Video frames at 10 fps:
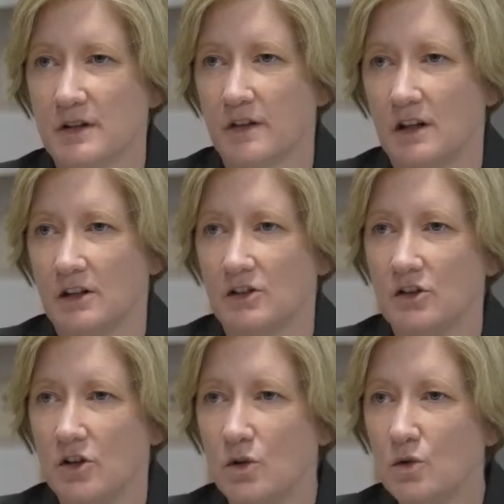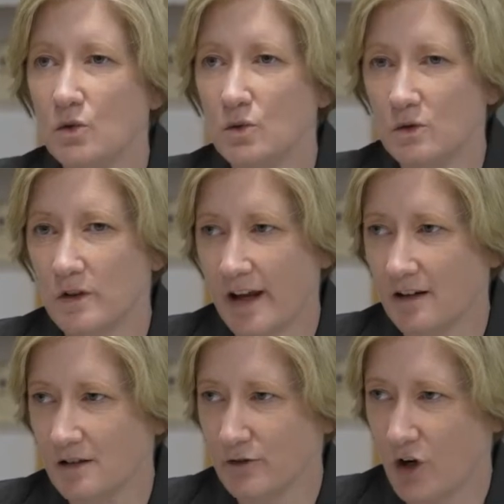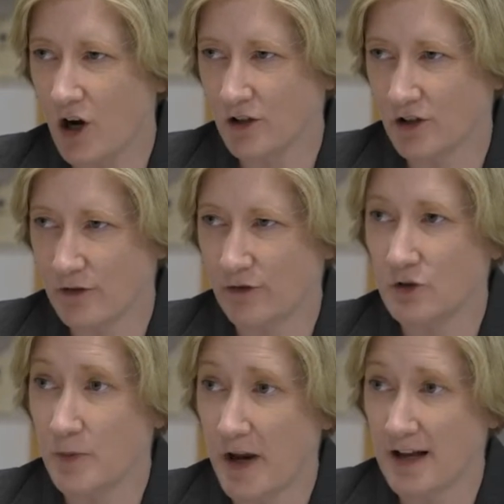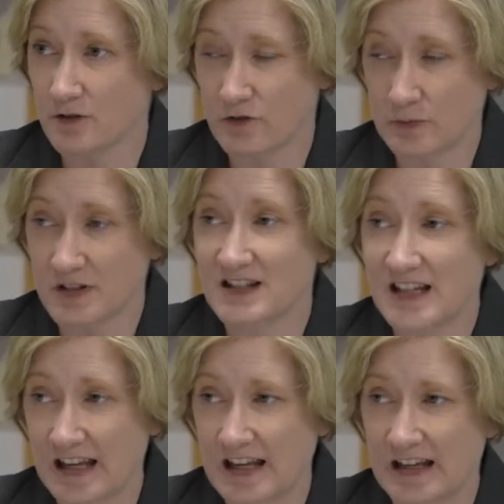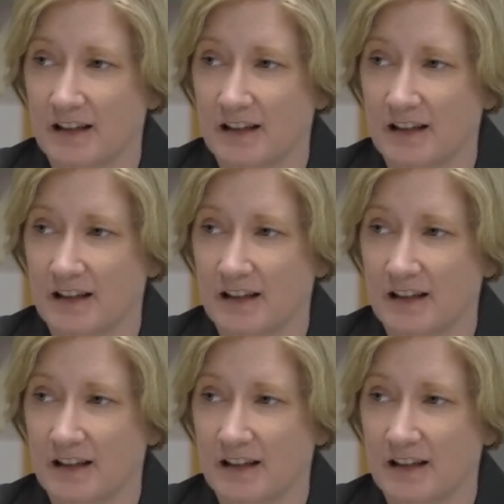the new layer of concrete for your panels from sticking